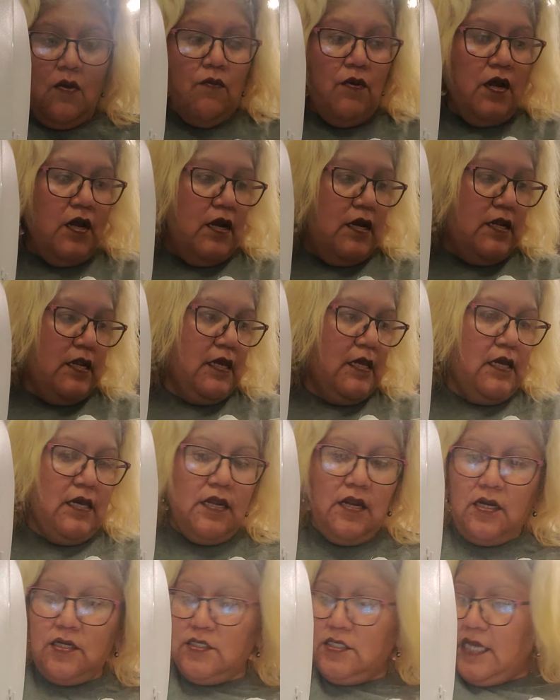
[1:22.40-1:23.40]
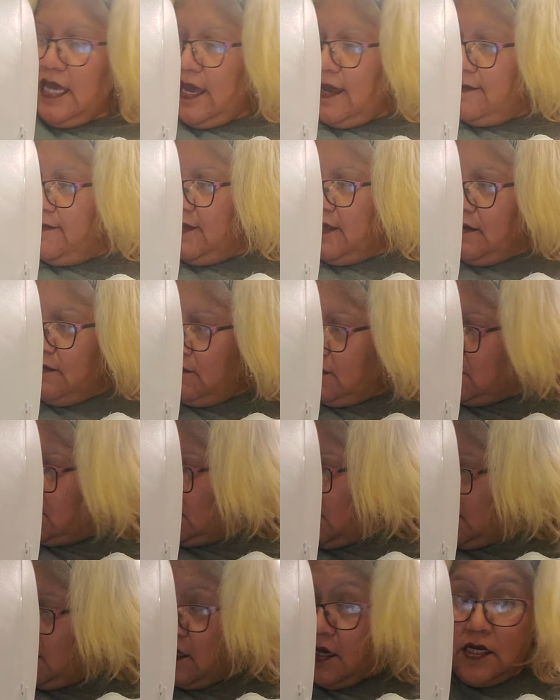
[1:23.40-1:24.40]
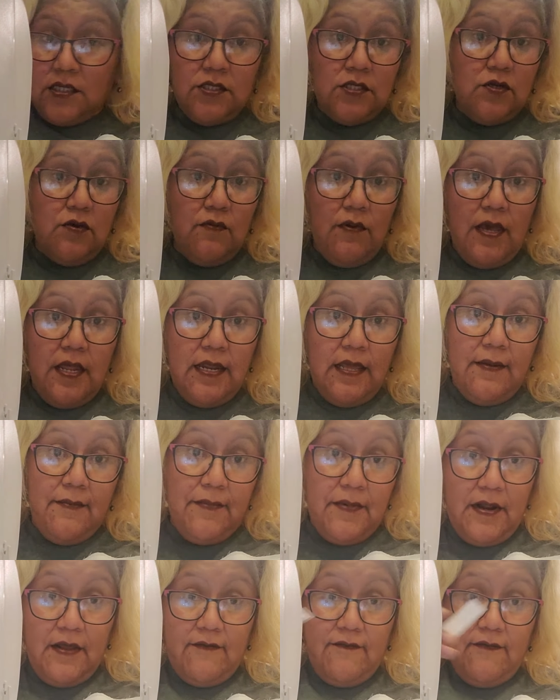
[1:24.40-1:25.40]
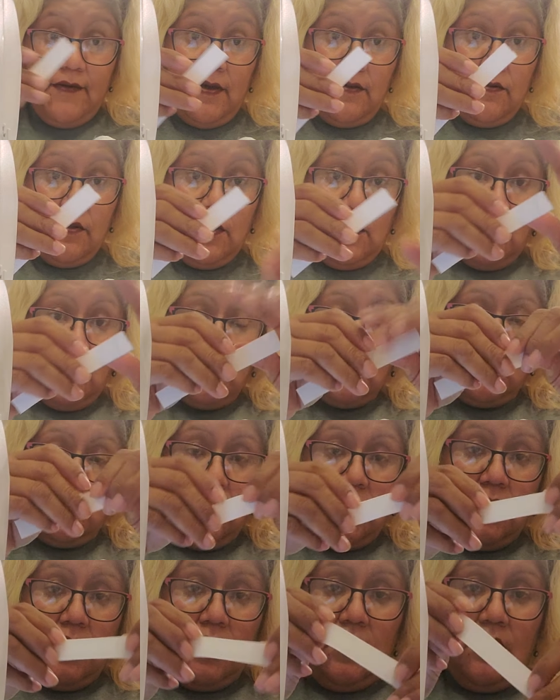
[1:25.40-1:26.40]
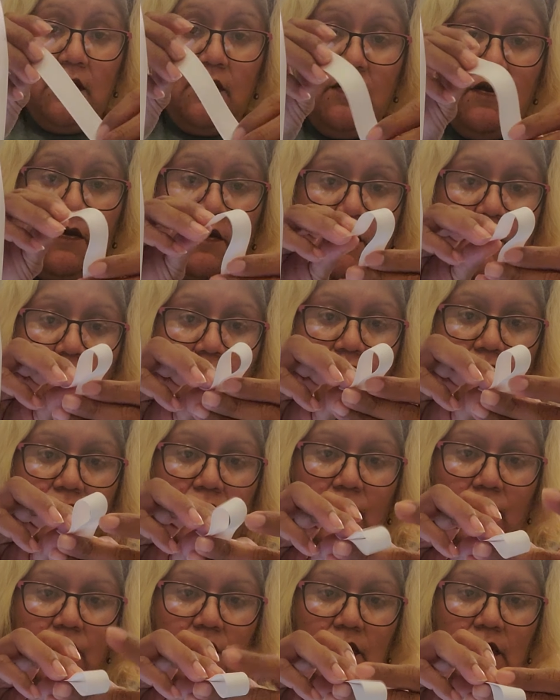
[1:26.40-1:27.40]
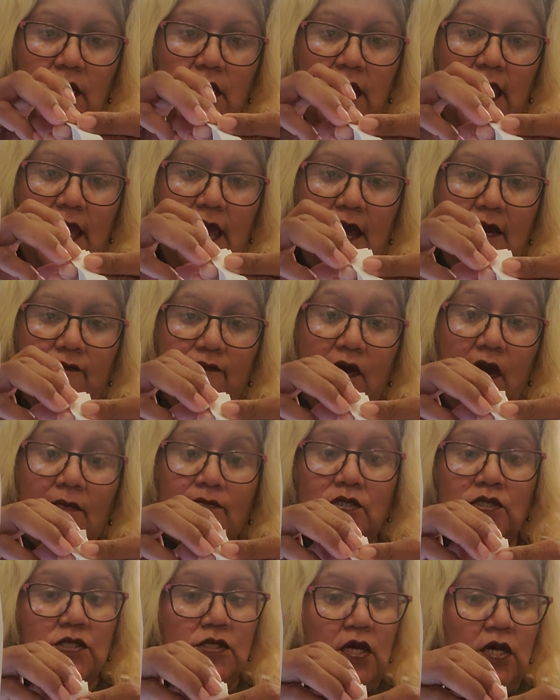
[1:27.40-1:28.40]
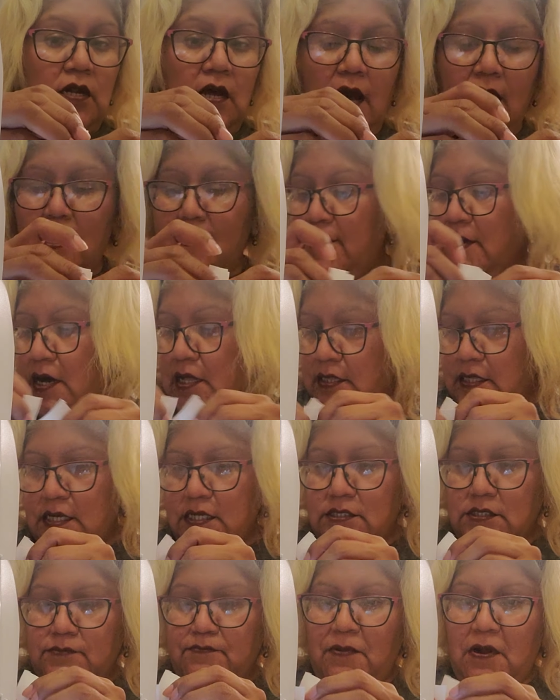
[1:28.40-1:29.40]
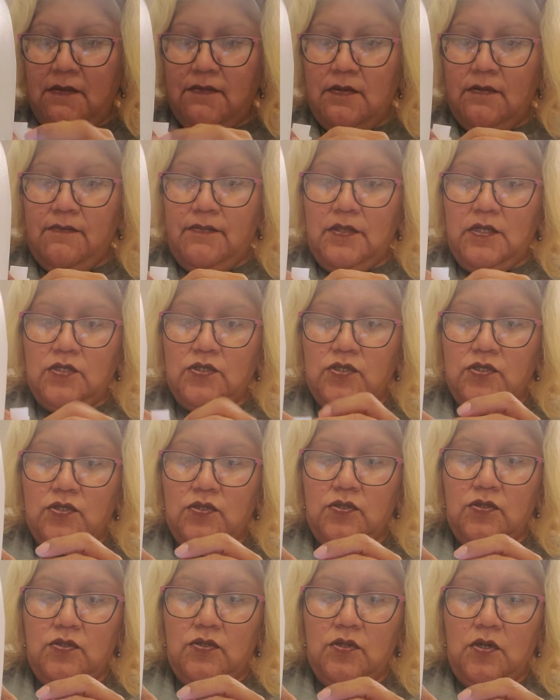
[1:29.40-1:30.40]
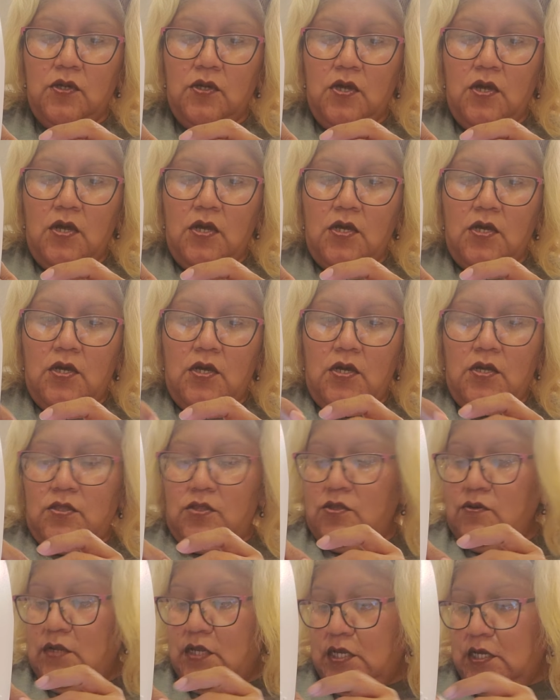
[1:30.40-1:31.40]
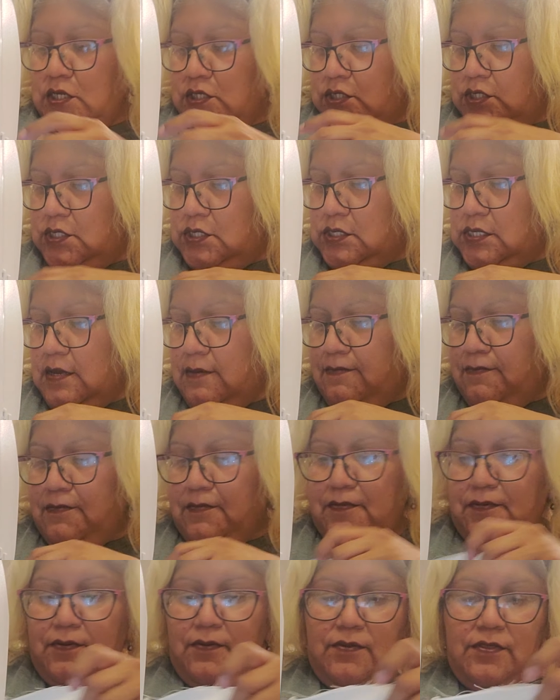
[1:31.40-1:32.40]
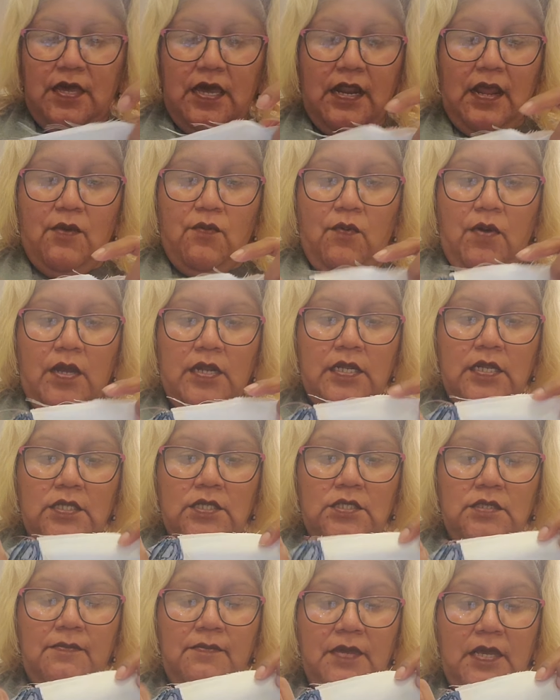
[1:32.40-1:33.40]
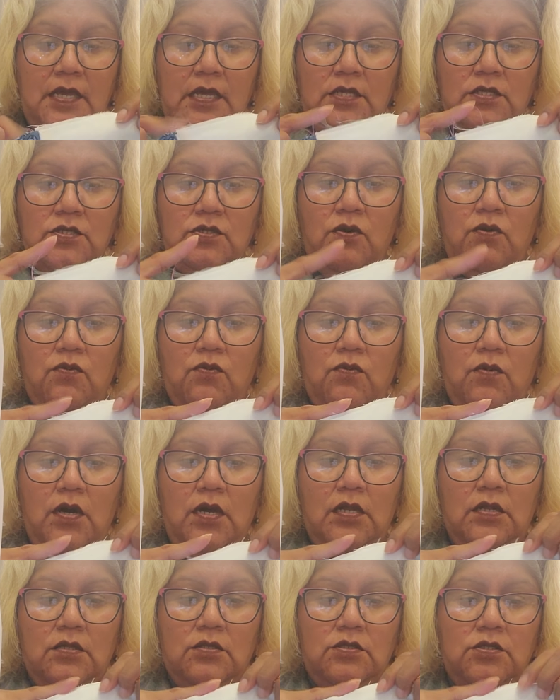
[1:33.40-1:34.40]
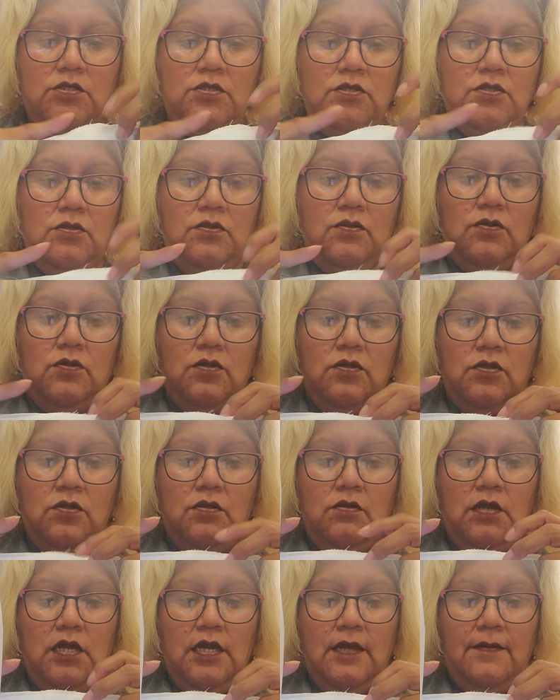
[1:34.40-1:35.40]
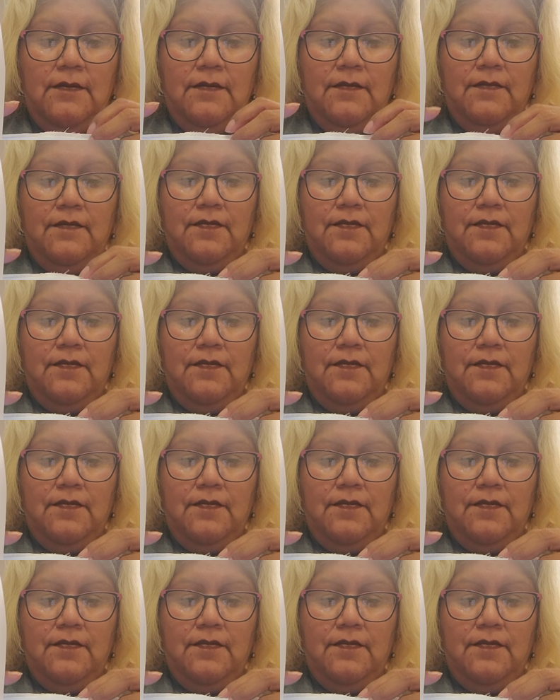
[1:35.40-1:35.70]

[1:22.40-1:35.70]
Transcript: We're going to get our tabby, which I lost already, but I found it. It's right here folded in half. I'm just going to eyeball it. It's probably two, three inches up that I want it to be. So one, two, three.